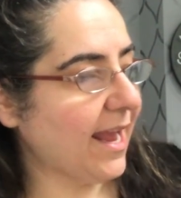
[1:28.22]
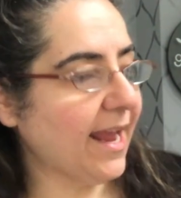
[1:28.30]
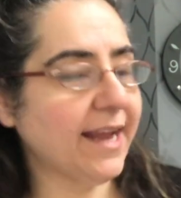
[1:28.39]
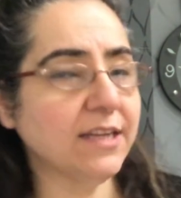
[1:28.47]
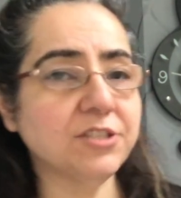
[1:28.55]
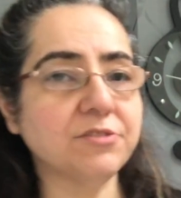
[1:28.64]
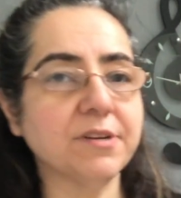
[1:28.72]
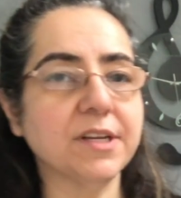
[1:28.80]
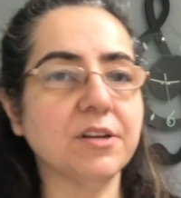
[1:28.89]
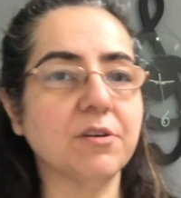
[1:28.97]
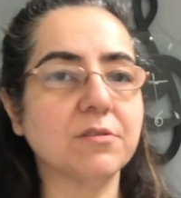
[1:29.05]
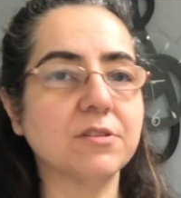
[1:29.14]
A
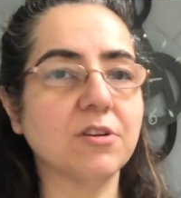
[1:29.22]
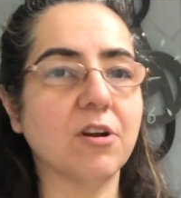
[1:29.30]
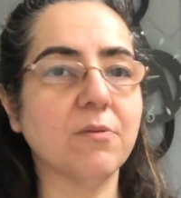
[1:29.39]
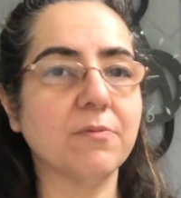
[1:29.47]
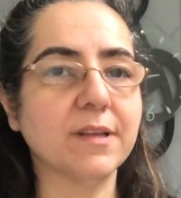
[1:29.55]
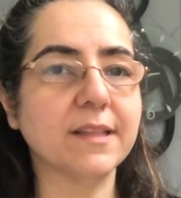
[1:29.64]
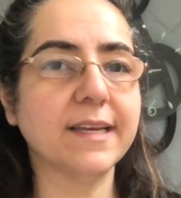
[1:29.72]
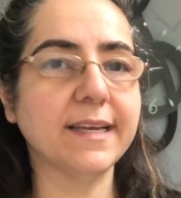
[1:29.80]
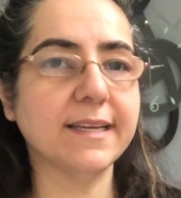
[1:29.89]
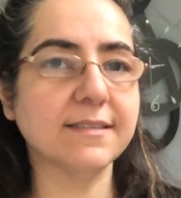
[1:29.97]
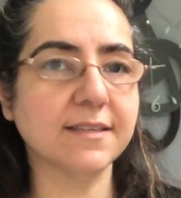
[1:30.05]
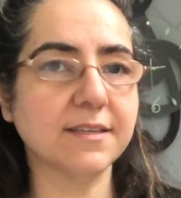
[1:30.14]
string notes are really
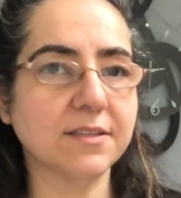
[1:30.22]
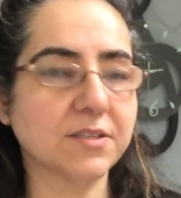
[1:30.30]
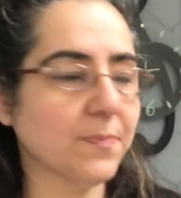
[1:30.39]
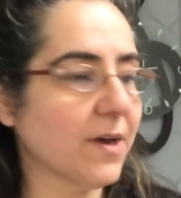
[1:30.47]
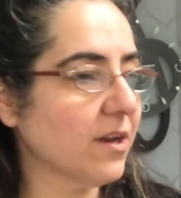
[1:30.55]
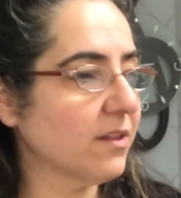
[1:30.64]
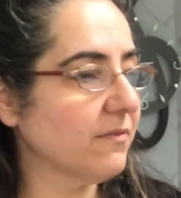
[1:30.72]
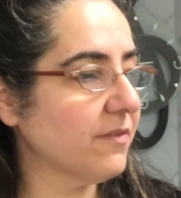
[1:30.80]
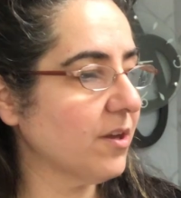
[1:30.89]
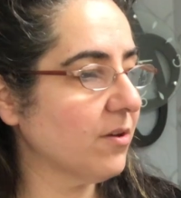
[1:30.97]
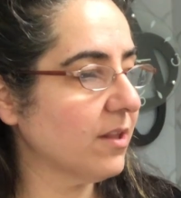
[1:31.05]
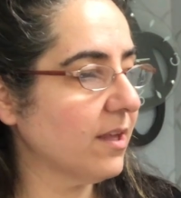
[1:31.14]
easy to spot on the
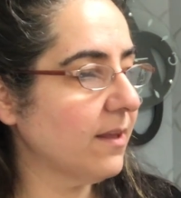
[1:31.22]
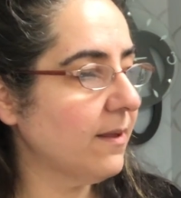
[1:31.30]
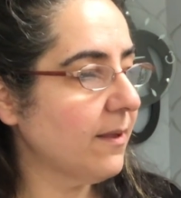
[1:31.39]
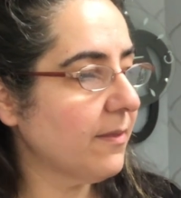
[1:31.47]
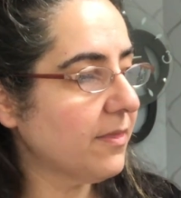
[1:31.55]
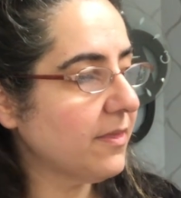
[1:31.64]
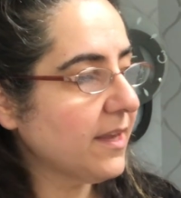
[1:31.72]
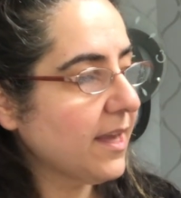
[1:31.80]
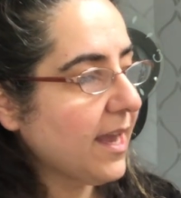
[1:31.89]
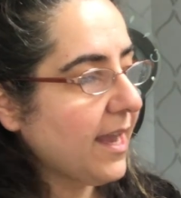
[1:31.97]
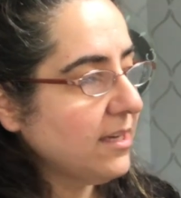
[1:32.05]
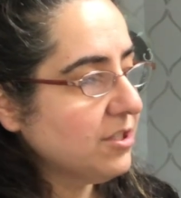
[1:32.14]
viola. The
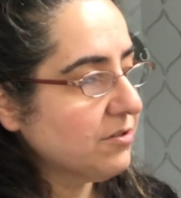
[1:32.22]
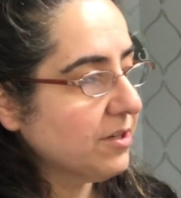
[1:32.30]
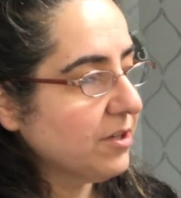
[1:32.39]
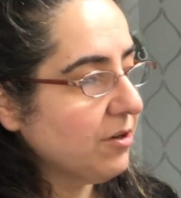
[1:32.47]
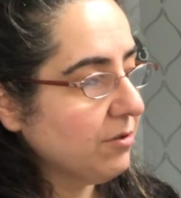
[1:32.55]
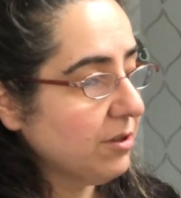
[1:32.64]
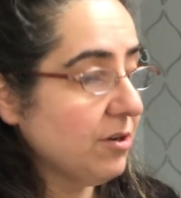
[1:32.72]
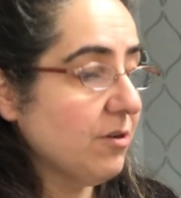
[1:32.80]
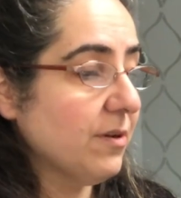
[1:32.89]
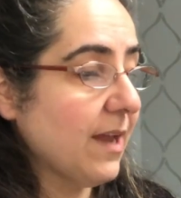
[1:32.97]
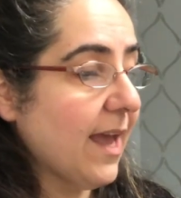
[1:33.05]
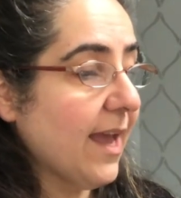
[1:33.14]
A string note, the
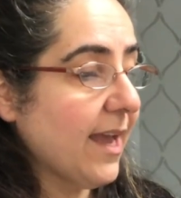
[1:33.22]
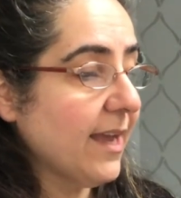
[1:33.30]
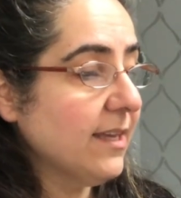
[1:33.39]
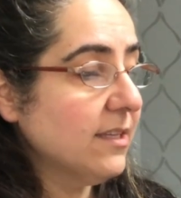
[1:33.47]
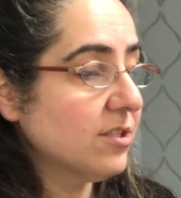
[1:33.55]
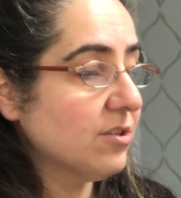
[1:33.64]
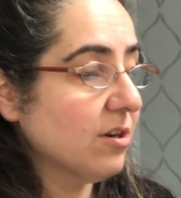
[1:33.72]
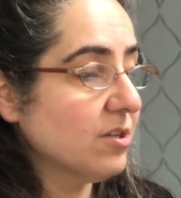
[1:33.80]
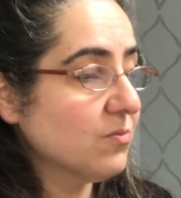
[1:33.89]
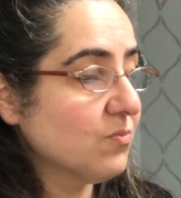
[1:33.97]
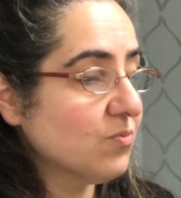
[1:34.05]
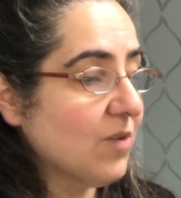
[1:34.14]
note A,
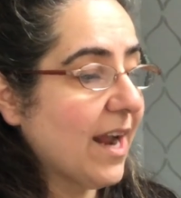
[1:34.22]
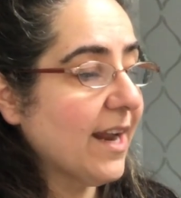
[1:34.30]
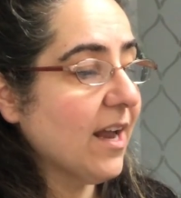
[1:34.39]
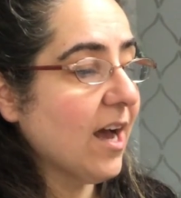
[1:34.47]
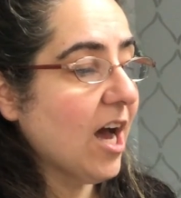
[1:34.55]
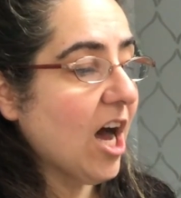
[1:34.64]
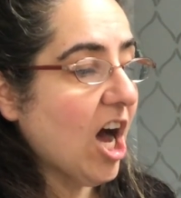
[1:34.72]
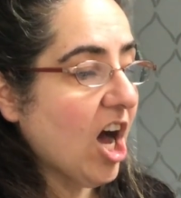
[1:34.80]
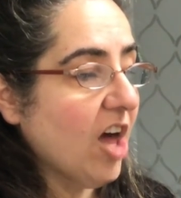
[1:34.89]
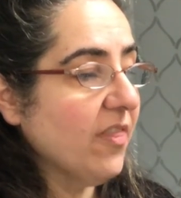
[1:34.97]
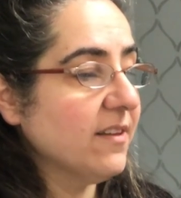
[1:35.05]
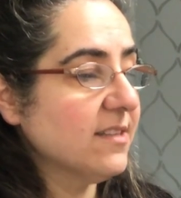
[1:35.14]
starts right
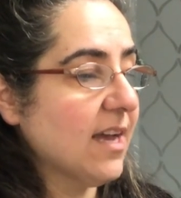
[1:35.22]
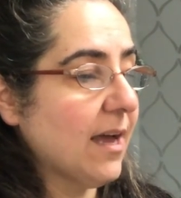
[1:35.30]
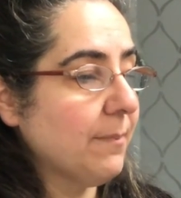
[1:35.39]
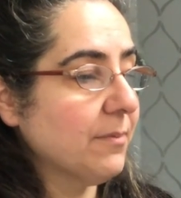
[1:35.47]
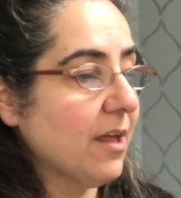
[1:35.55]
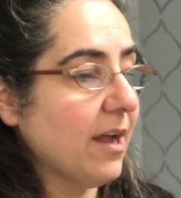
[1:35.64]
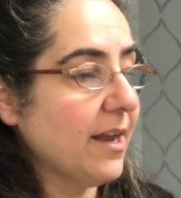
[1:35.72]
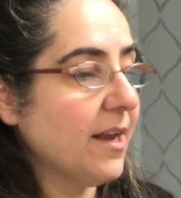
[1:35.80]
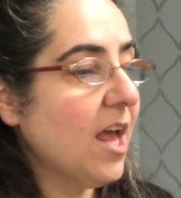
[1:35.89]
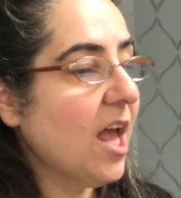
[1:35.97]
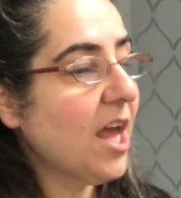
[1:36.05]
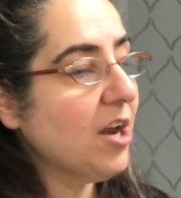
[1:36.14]
on the top line,
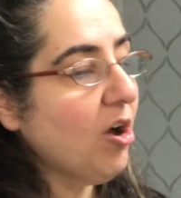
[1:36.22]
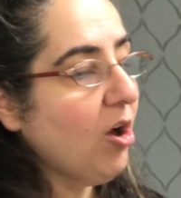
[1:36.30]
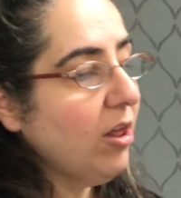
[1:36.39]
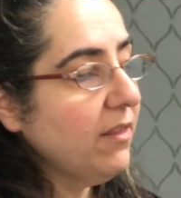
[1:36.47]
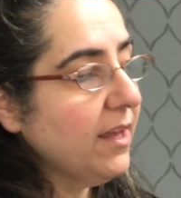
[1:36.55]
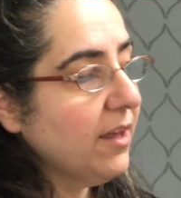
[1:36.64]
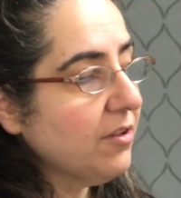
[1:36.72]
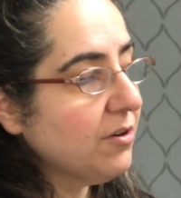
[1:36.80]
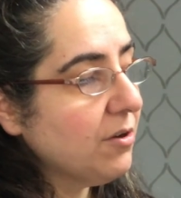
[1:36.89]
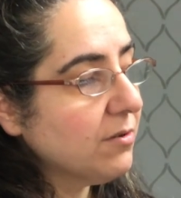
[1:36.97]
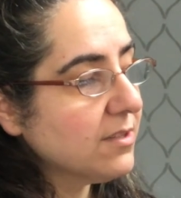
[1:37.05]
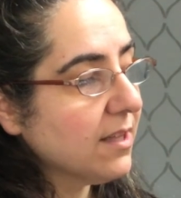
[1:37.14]
and all the other
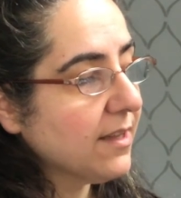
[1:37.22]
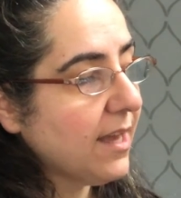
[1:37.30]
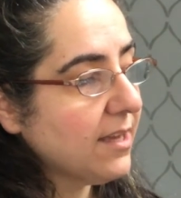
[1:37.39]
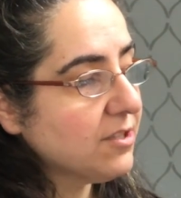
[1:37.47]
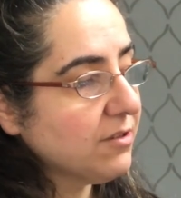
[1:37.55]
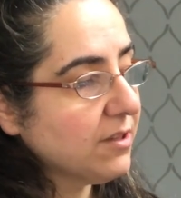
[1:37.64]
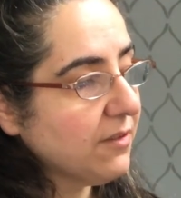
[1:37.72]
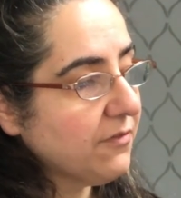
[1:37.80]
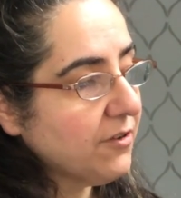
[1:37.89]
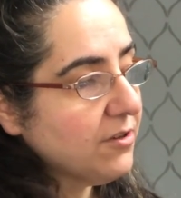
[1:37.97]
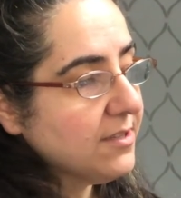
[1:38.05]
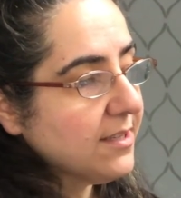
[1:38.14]
notes on the A string, the
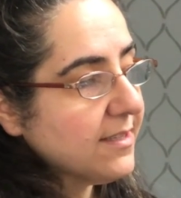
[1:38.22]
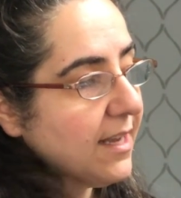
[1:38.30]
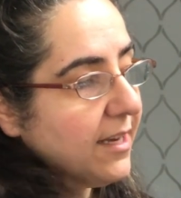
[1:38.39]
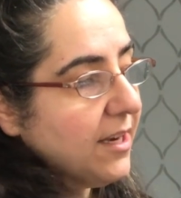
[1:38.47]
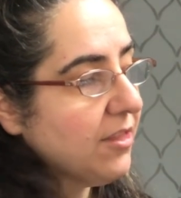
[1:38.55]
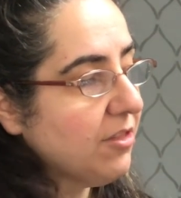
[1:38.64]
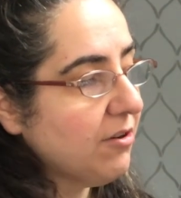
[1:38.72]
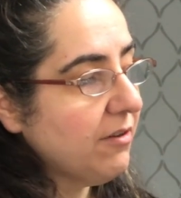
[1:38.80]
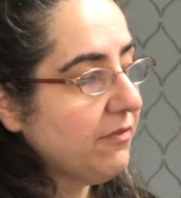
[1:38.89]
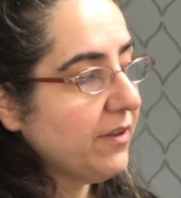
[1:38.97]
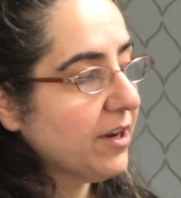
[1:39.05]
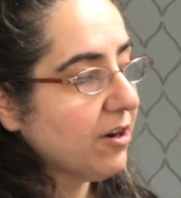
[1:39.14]
first, the second, and third
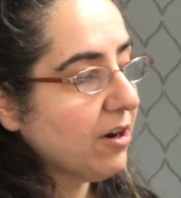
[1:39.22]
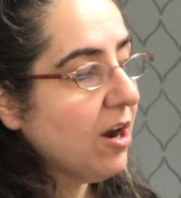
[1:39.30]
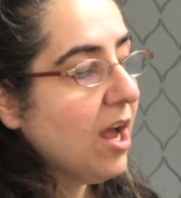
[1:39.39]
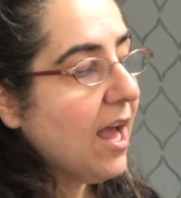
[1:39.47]
finger,